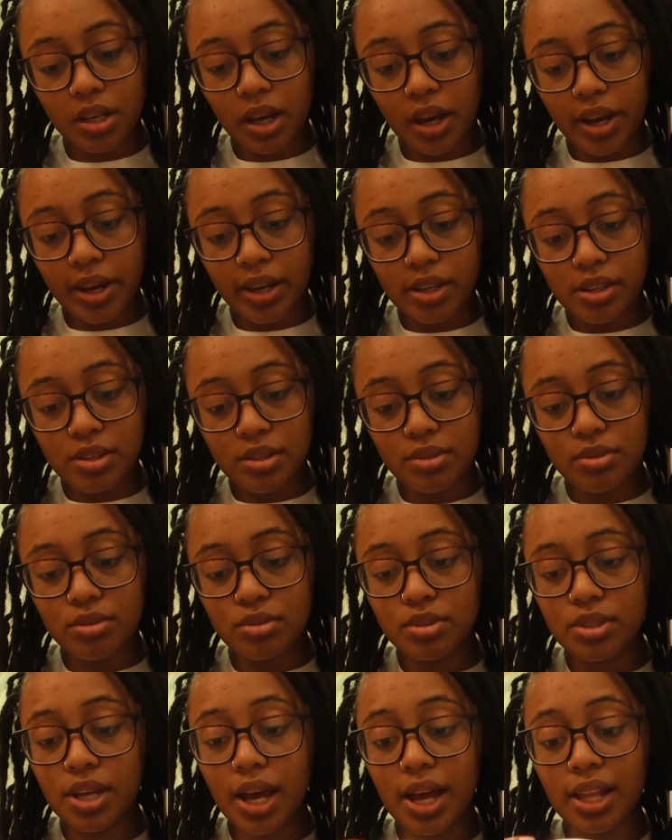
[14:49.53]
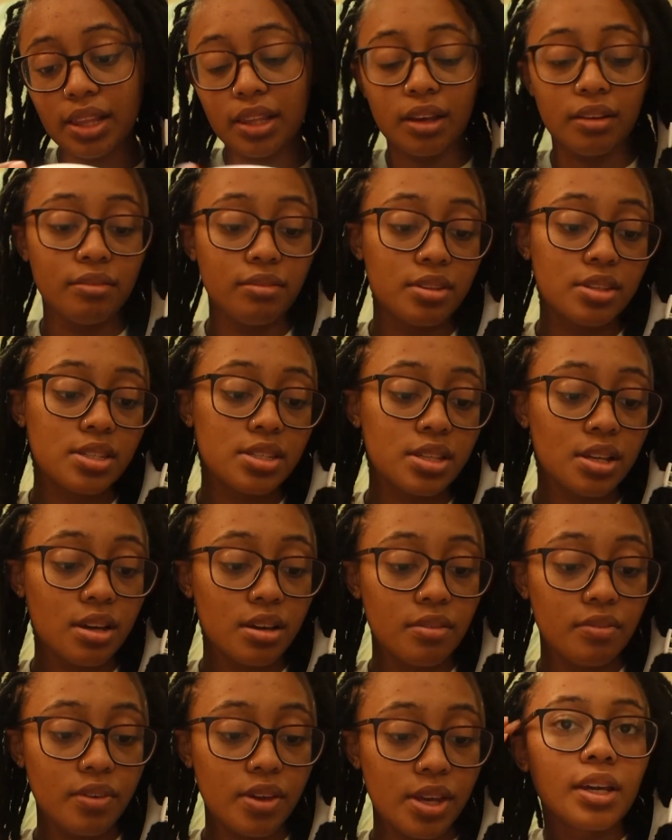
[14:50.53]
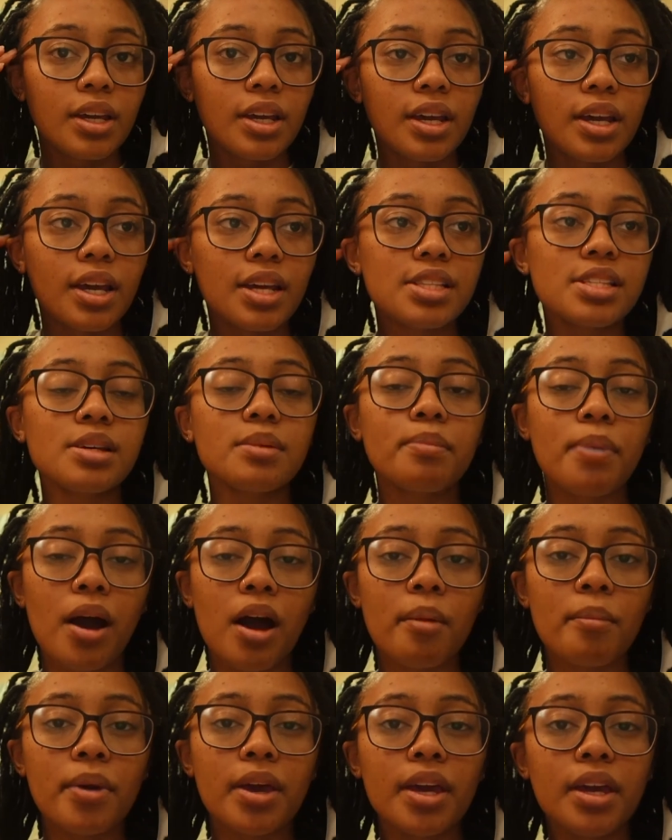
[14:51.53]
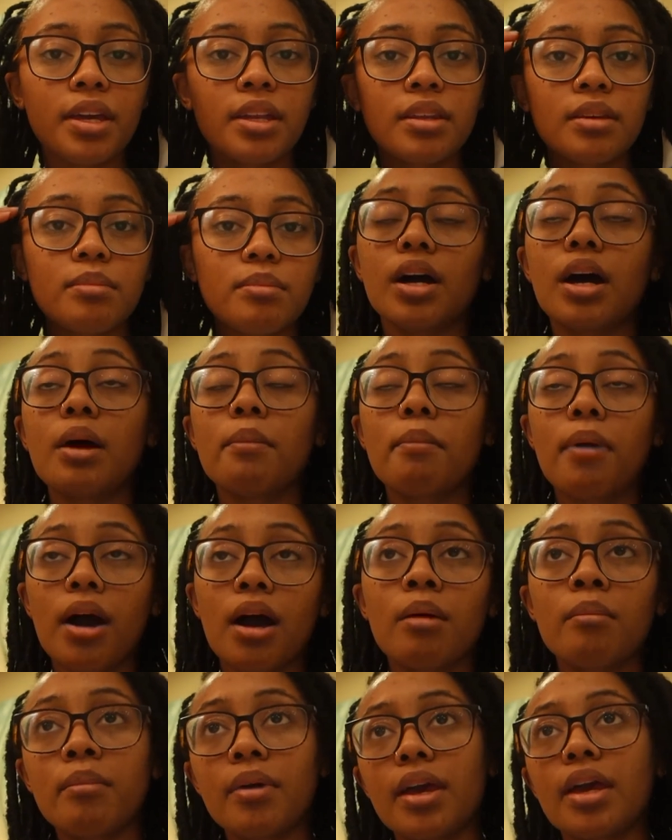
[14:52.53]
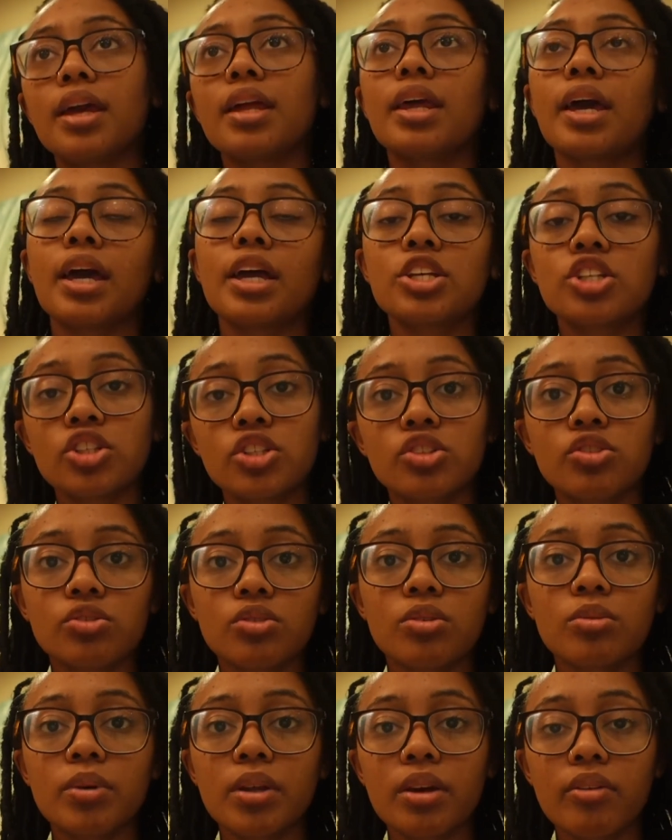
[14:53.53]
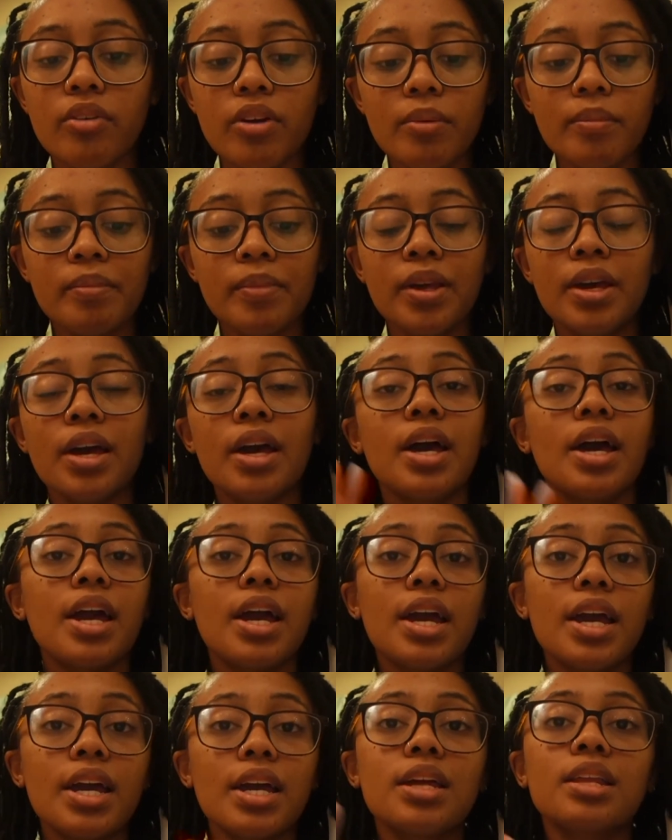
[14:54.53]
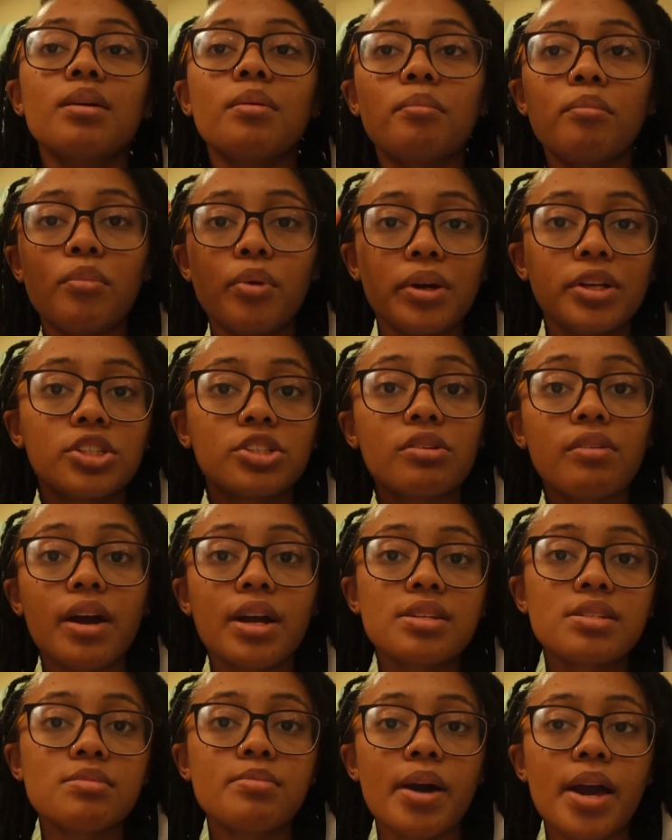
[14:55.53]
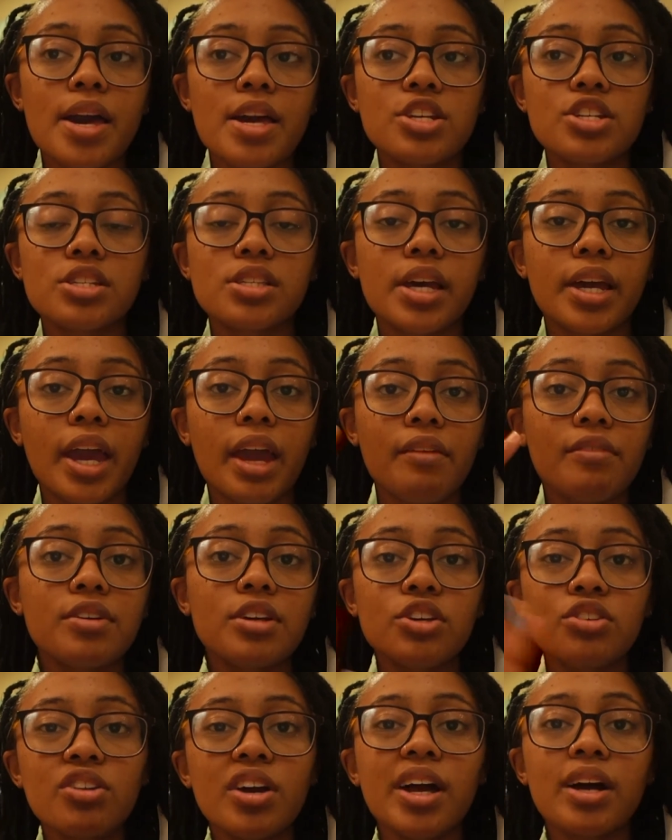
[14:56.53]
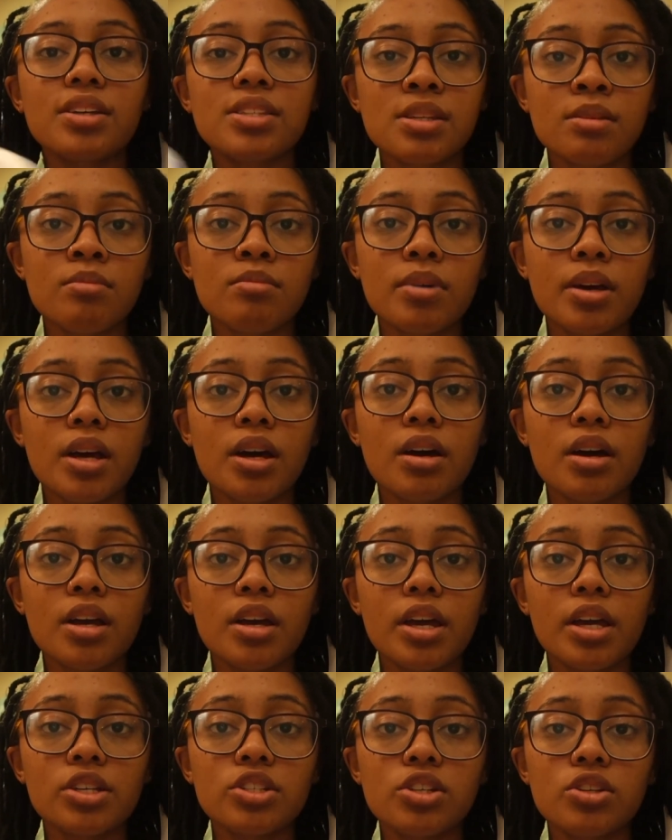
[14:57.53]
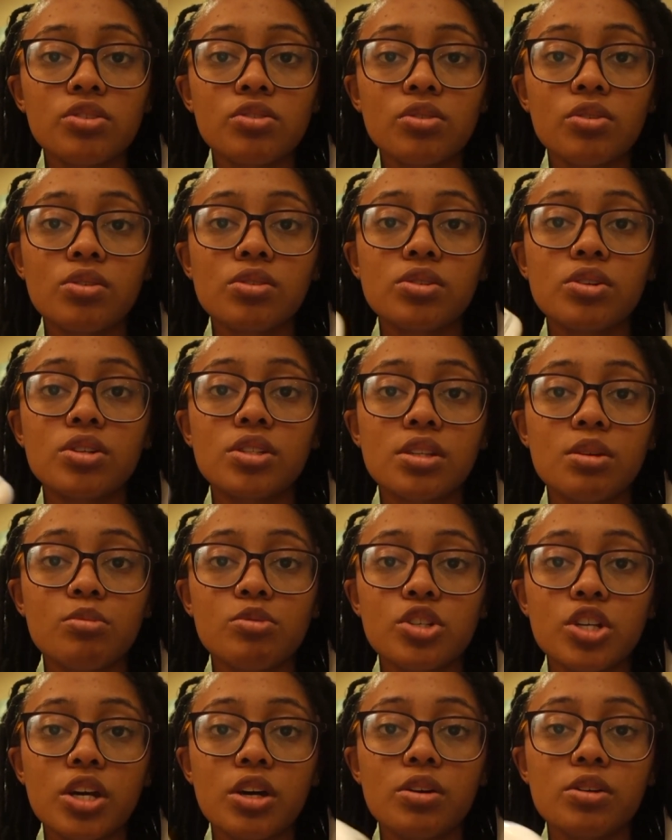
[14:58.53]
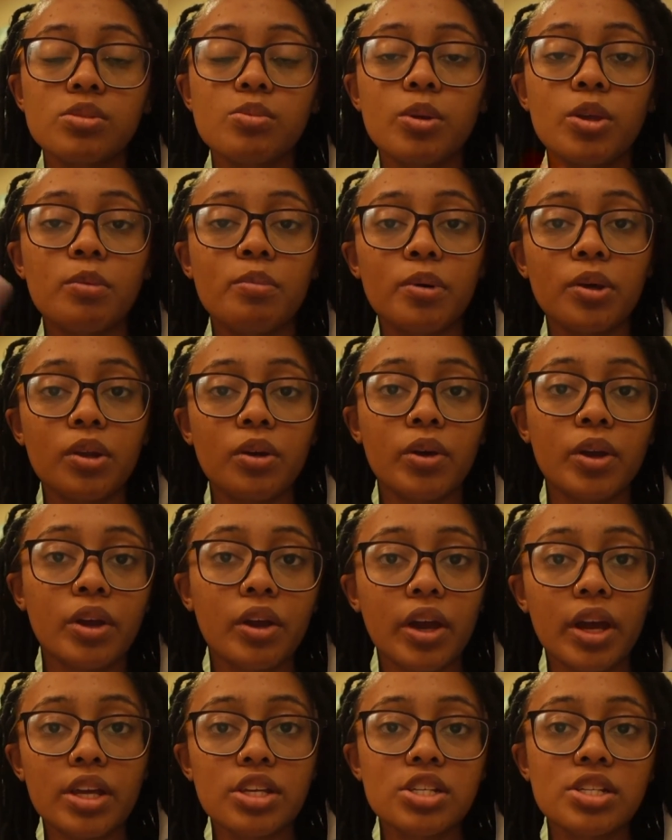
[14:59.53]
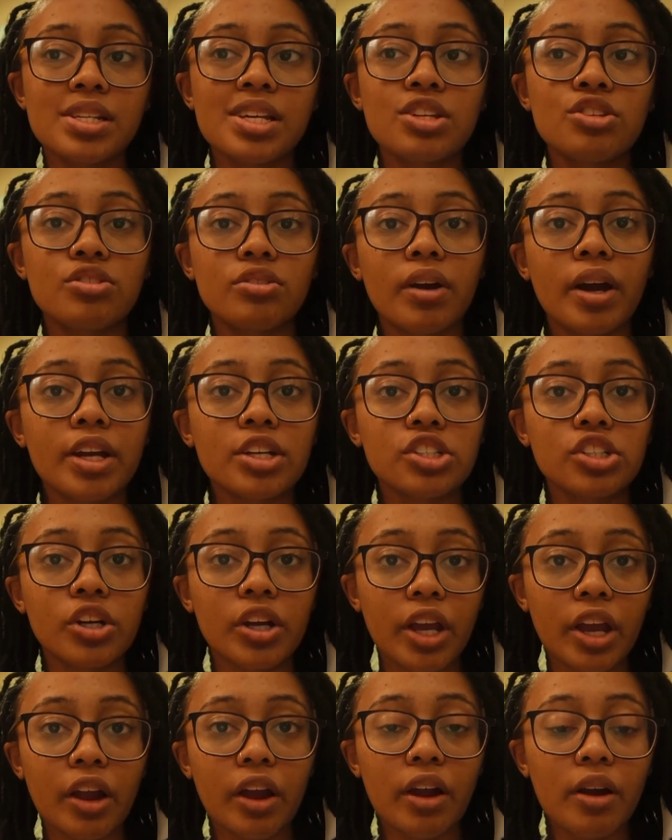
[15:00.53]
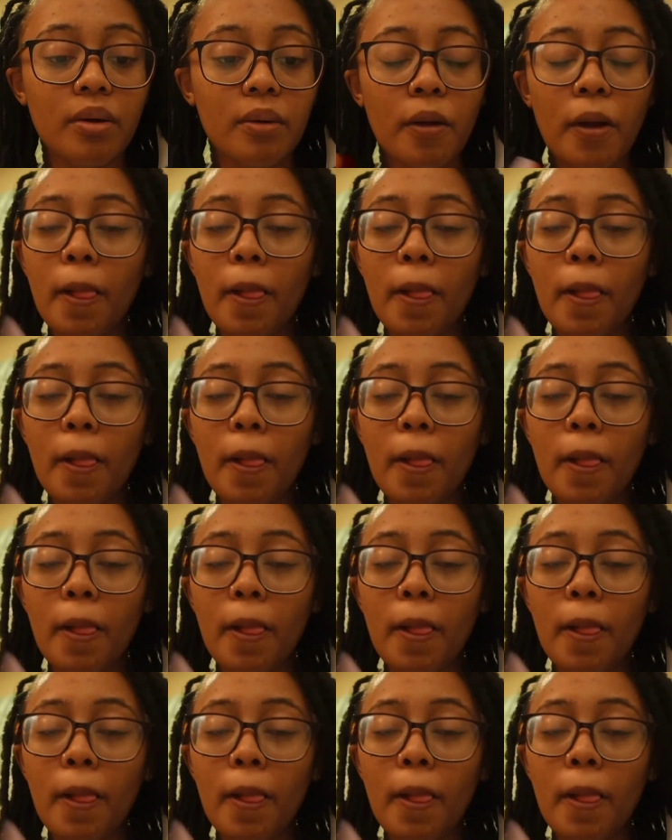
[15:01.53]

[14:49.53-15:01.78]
I love this stuff. It's a pomade edge control, whatever. it moisturizes my edges. Like you know how some edge controls or some gels, when you put it on your edges, it dries your hair out.